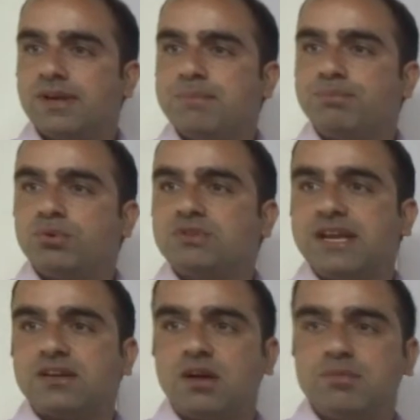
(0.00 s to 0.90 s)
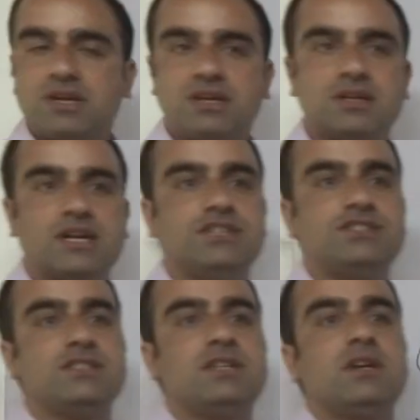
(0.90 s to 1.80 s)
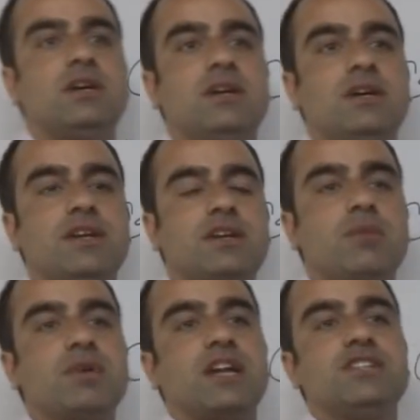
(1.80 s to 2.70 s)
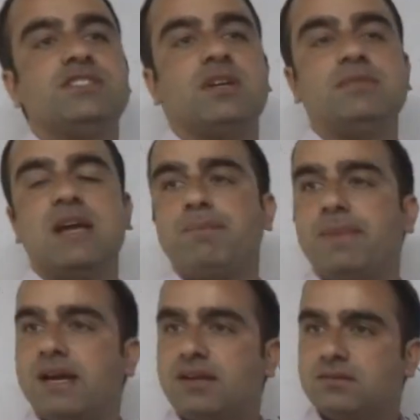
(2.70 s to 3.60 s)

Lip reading: improve the economic condition of the empire.